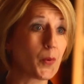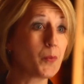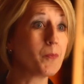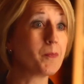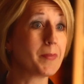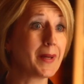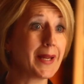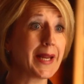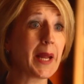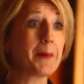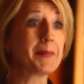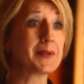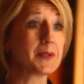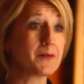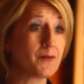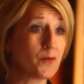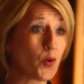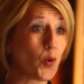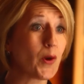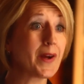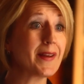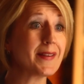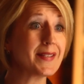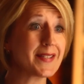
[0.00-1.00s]
being able to
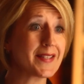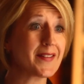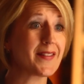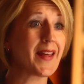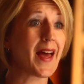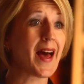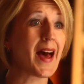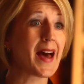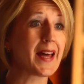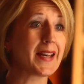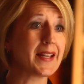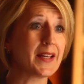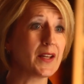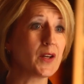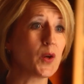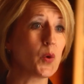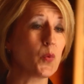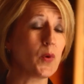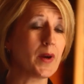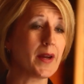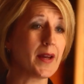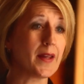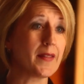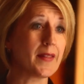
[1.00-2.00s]
voice that in a
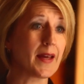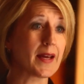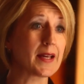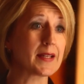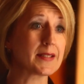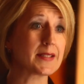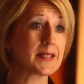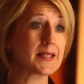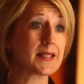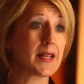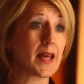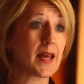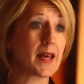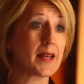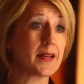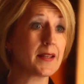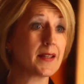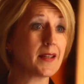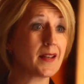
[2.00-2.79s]
way that said,